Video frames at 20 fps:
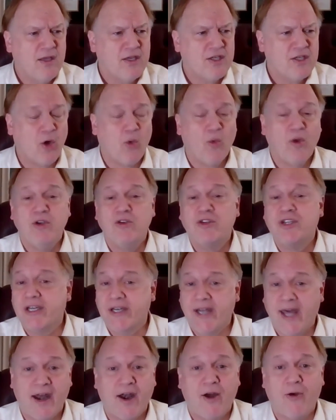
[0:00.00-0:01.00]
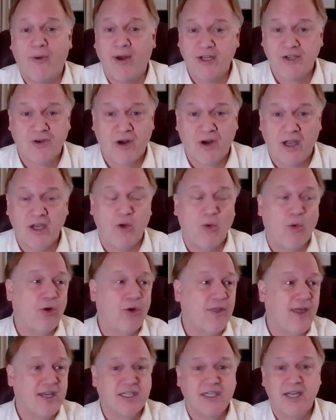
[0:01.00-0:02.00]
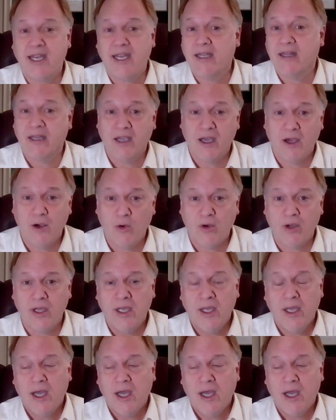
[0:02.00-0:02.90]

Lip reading: So when you sit down at a restaurant, you order that steak and the Coke.